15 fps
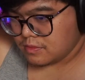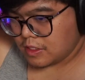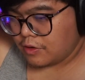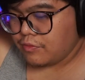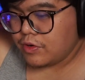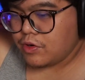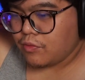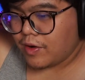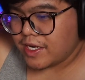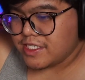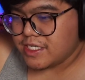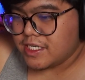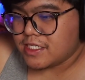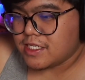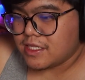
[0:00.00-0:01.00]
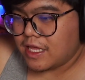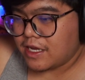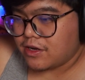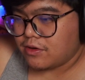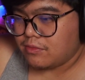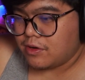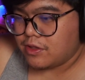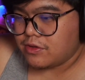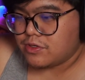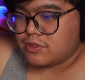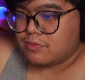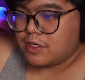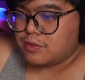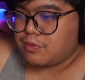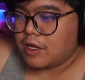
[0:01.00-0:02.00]
I wonder why she doesn't like her mother so
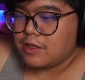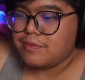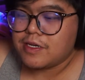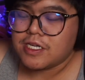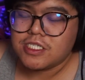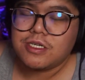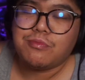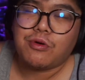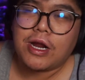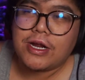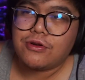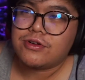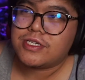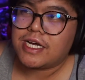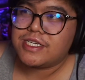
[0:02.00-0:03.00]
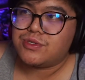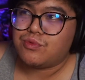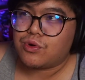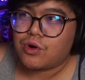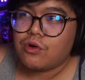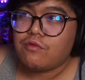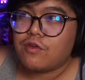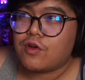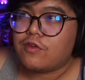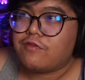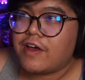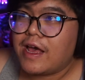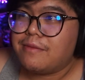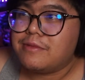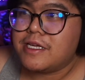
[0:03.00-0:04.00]
much. Probably because she prioritized work over her
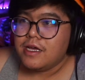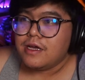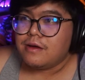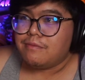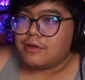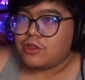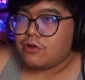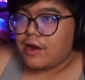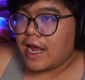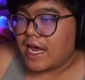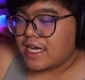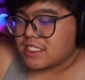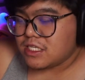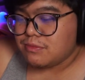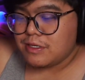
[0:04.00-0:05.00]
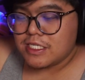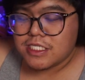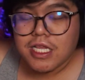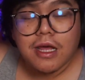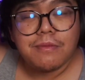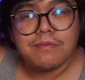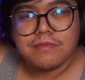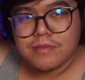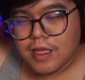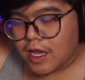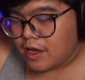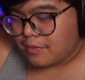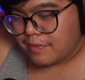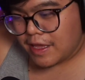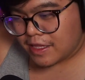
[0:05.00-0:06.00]
family. But there has to be some...
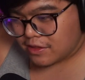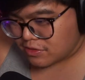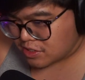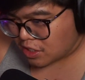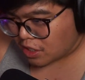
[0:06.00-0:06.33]
Oh, man, there's a